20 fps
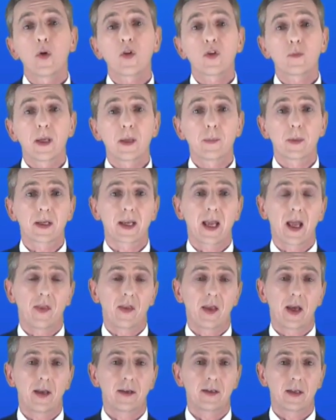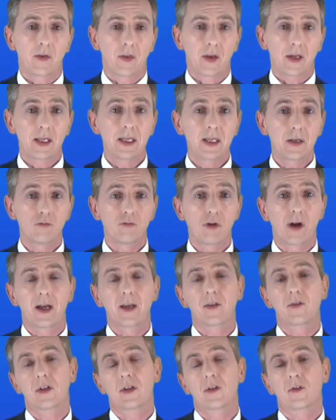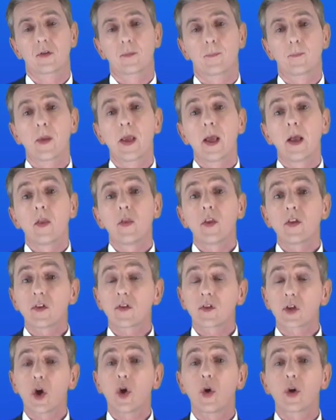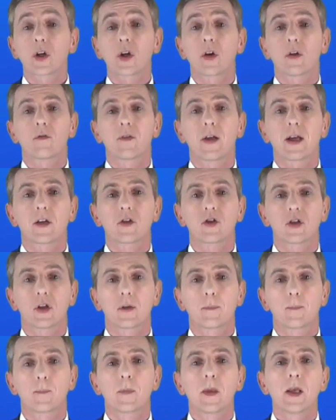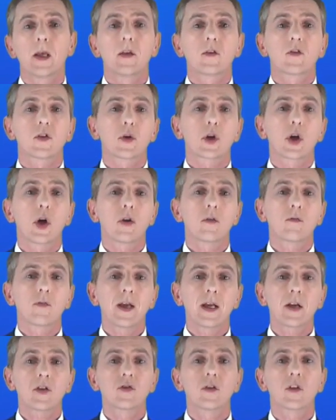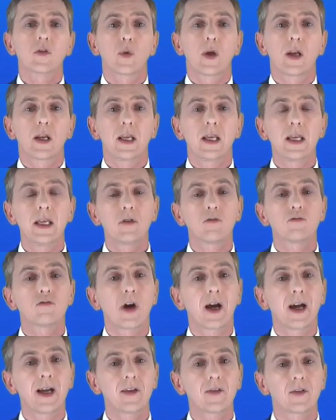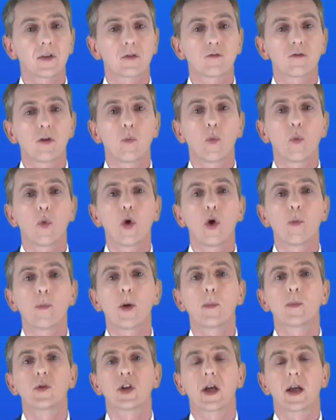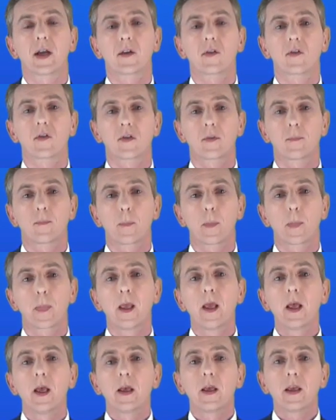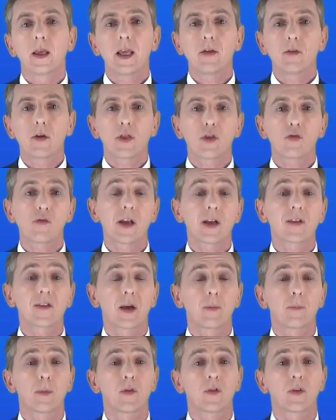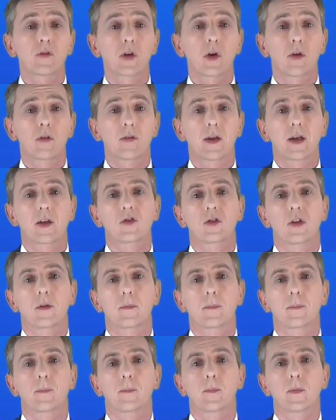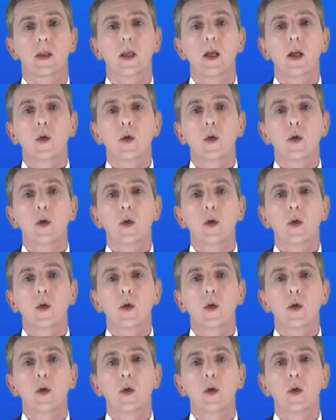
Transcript: Most people get the idea that heat rises. This is called convection. So convection is when heat rises from warm objects. Here are three examples of convection.